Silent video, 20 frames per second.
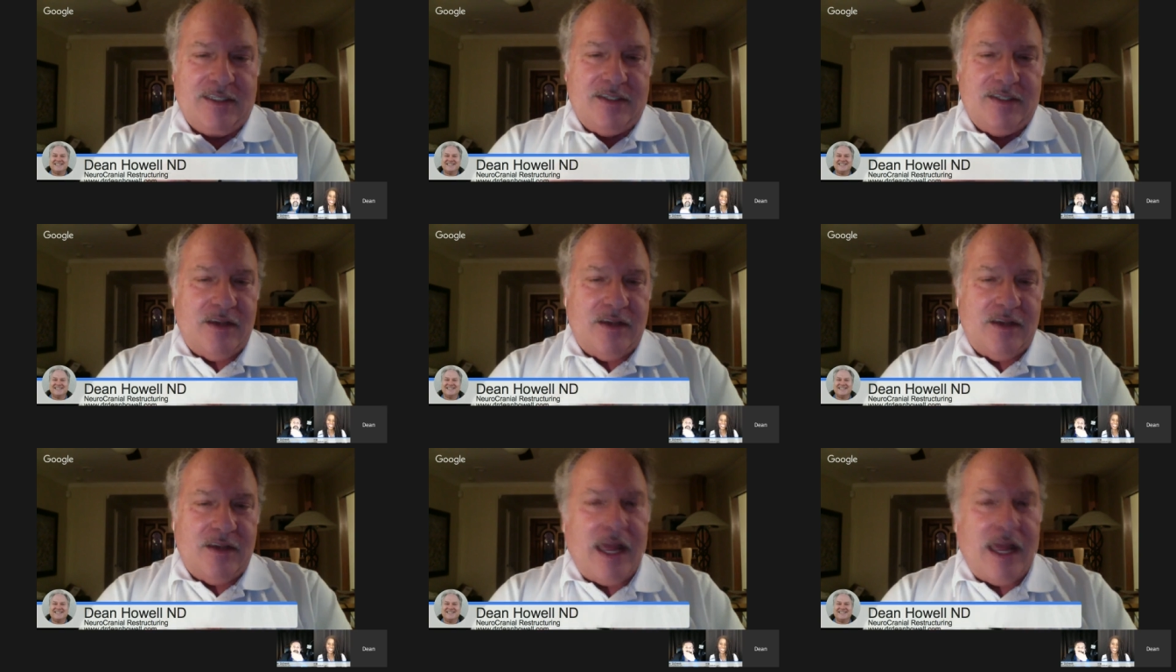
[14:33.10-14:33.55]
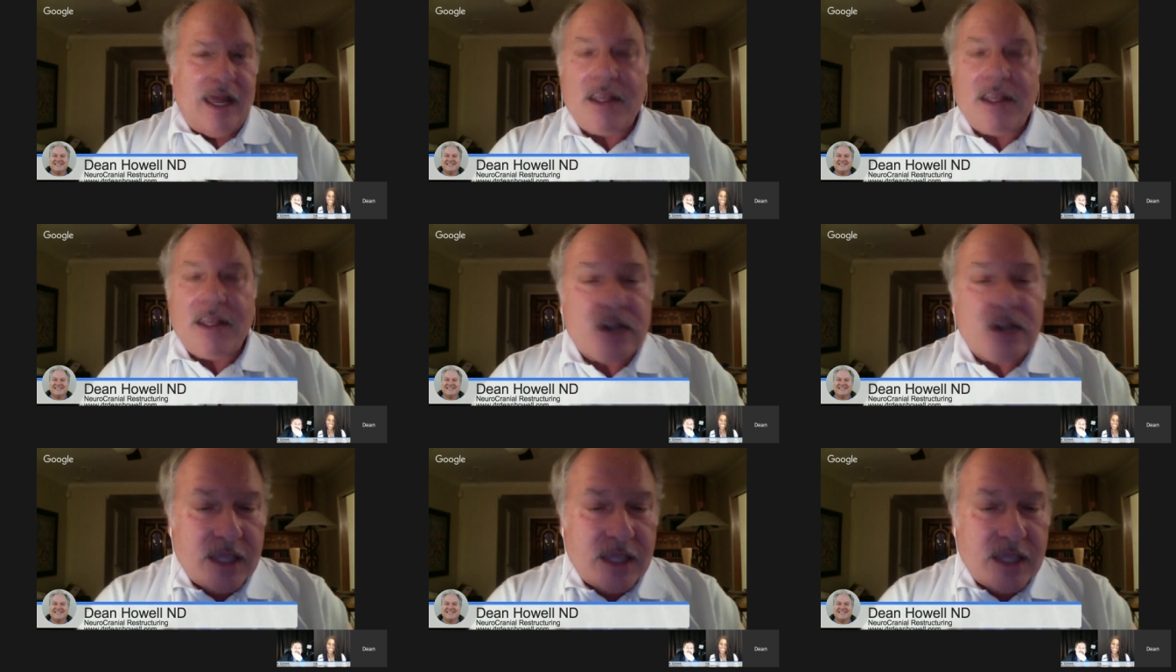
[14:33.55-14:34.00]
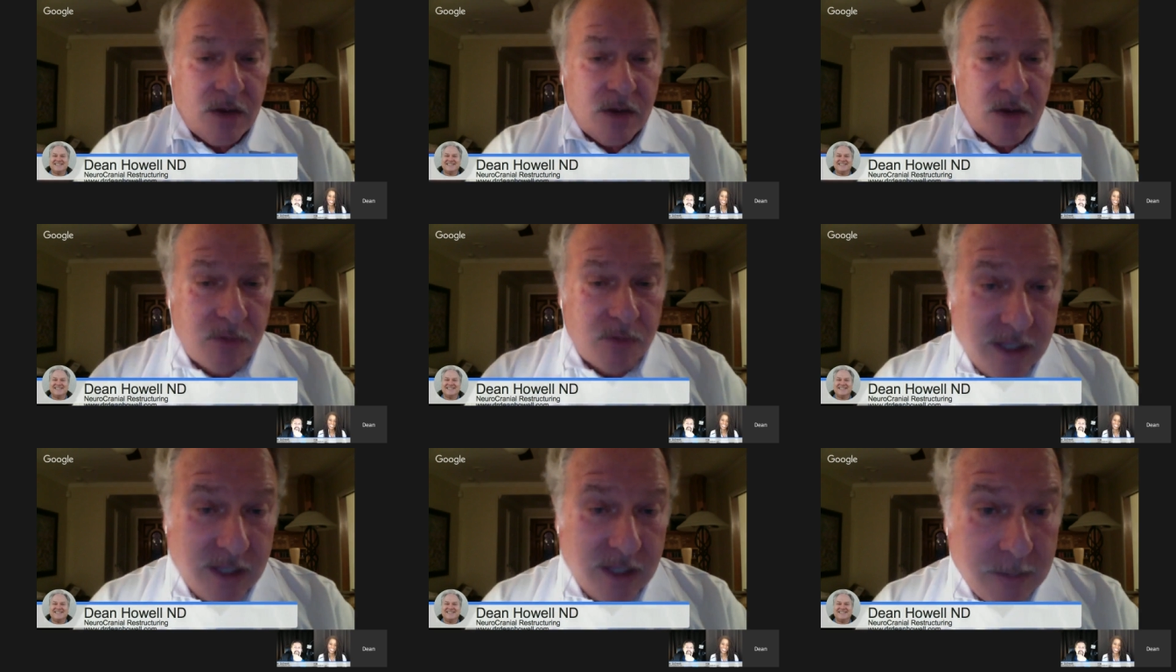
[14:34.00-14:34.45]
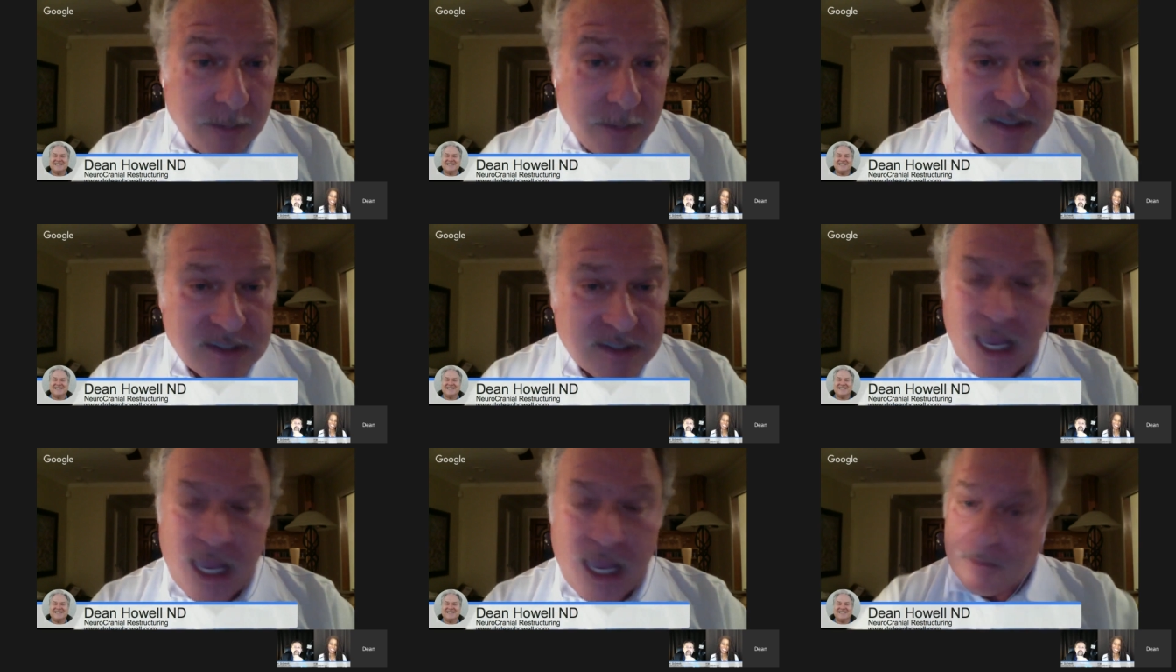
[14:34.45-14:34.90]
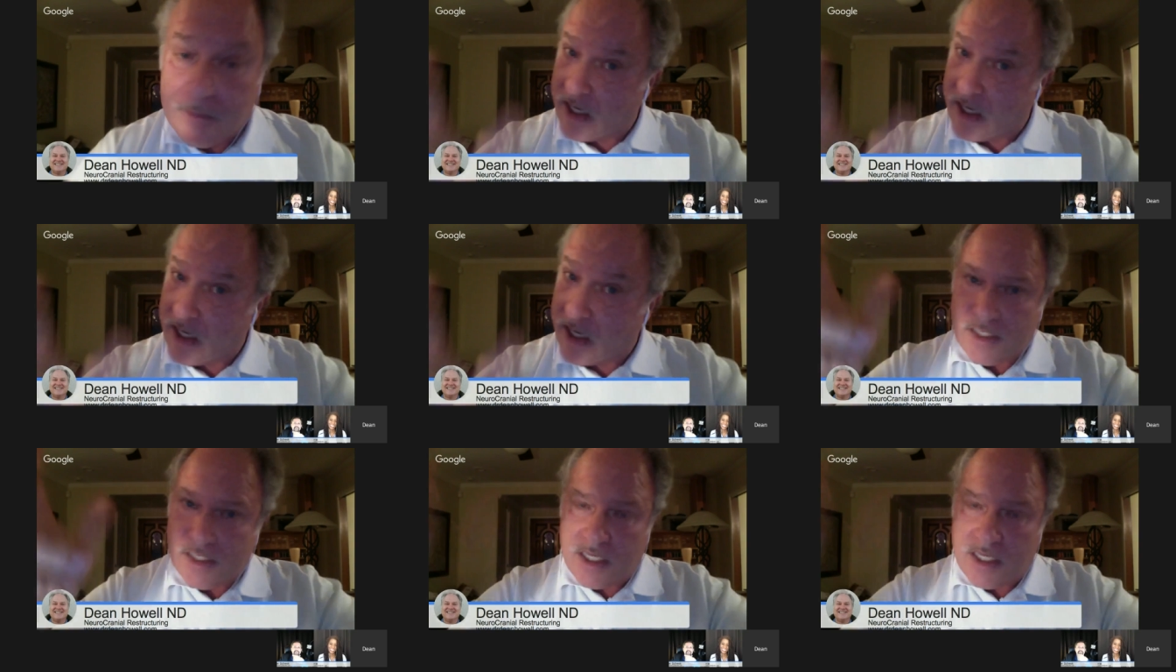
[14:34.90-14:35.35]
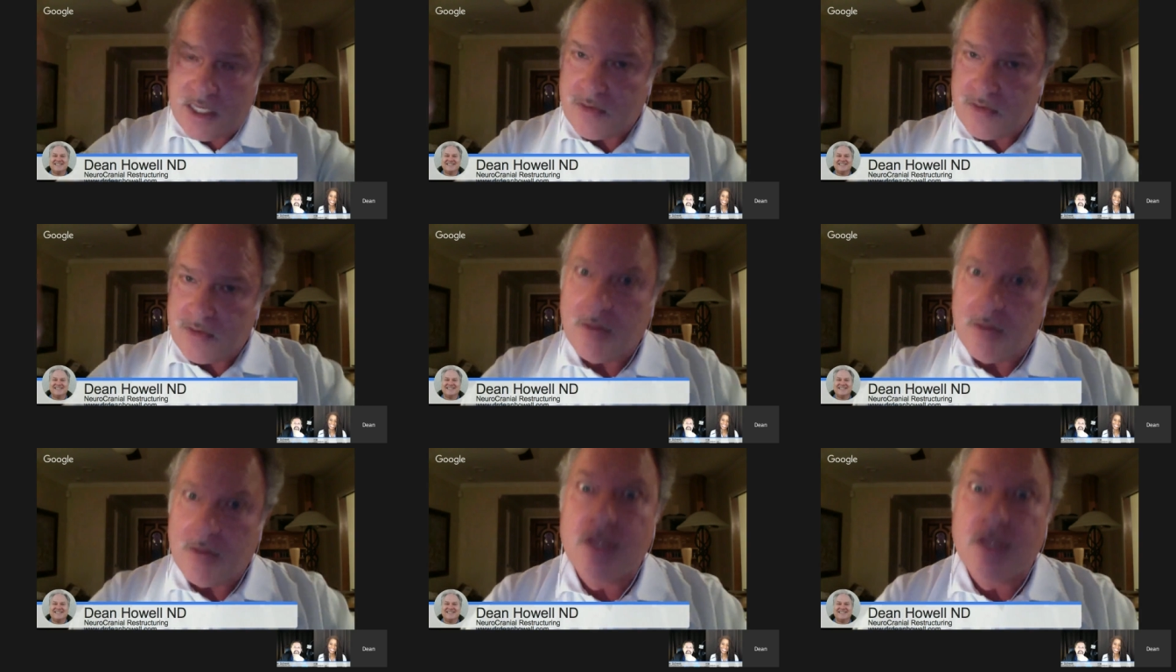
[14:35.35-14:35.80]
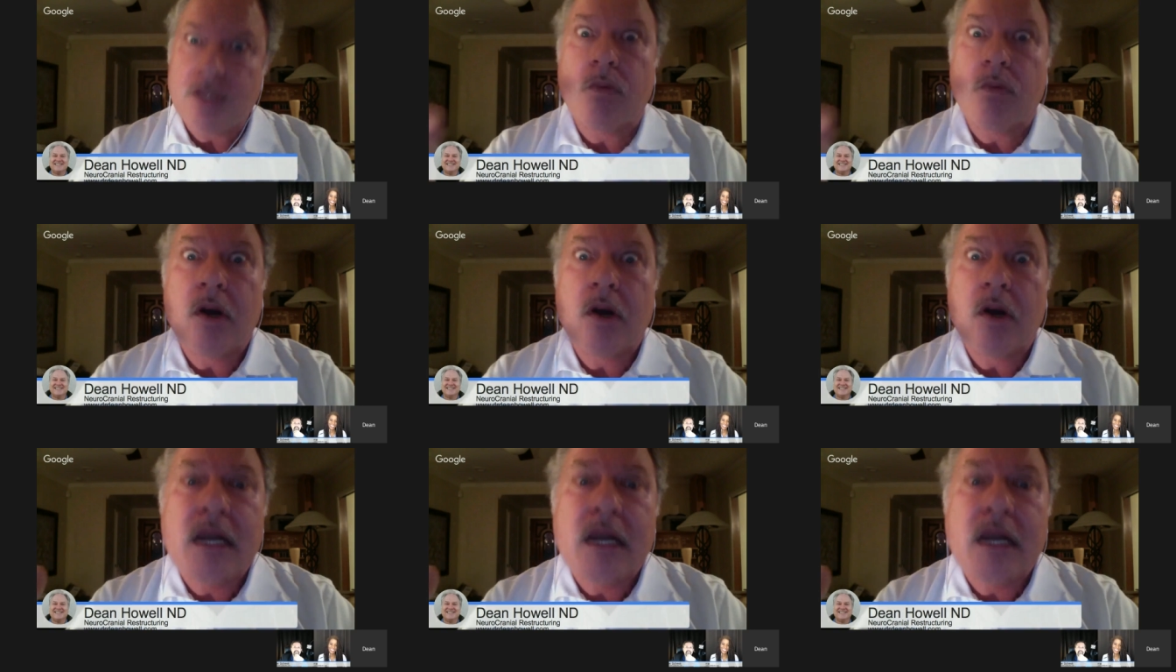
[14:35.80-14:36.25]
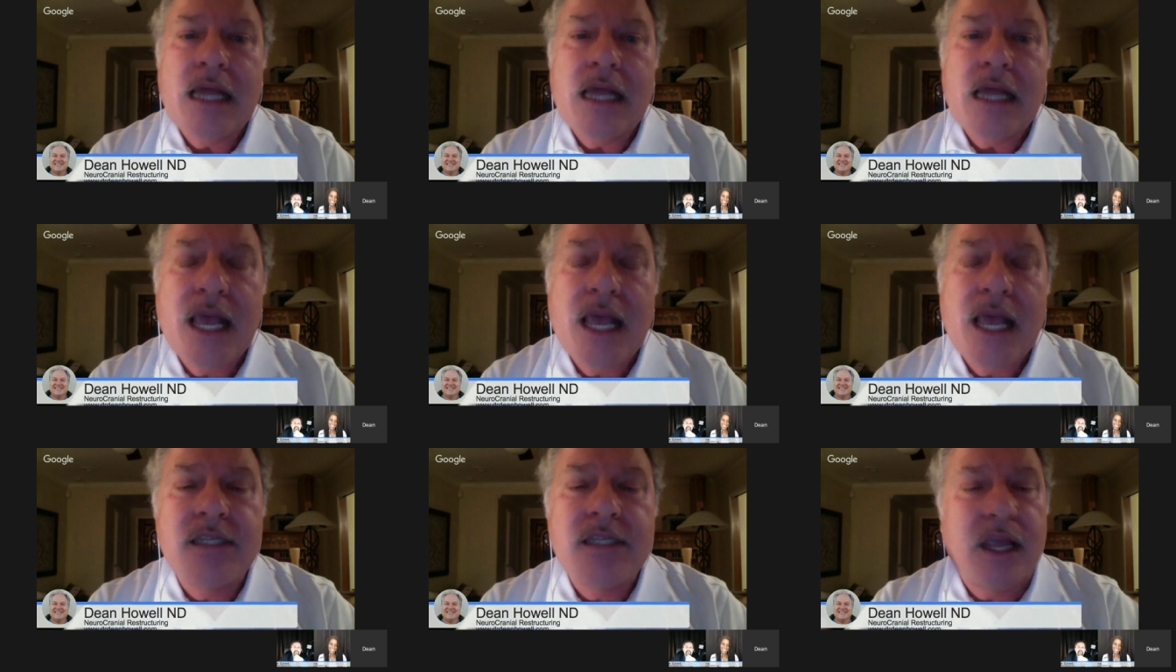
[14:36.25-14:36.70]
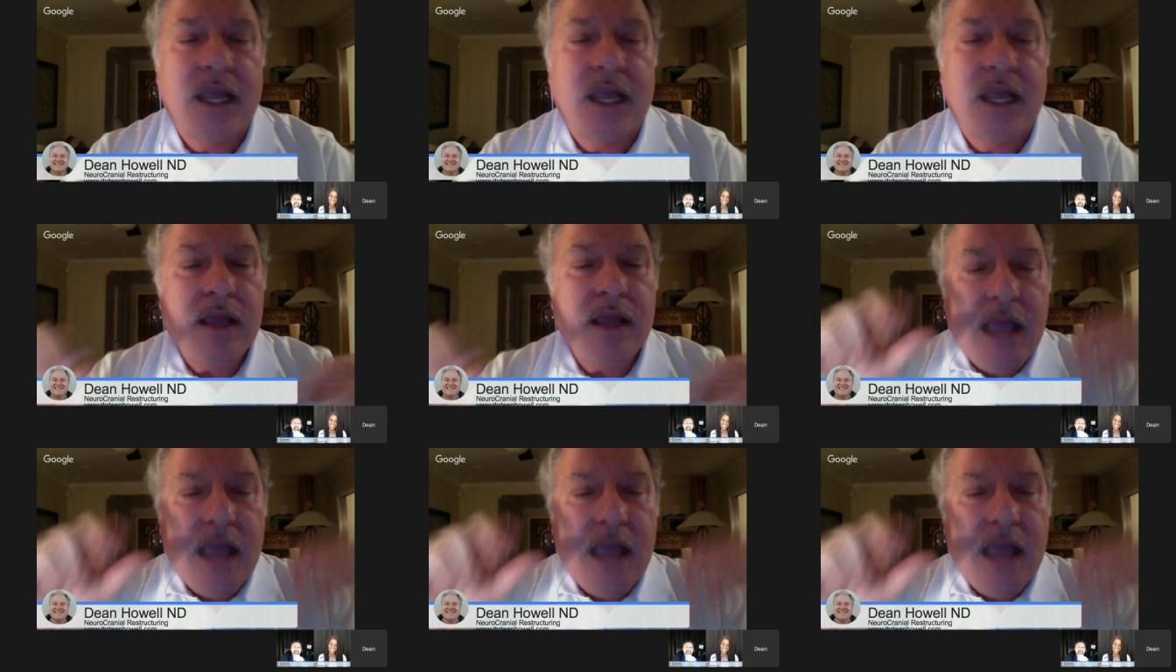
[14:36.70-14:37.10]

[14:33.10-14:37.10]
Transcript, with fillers: And I started getting really upset because these treatments weren't lasting.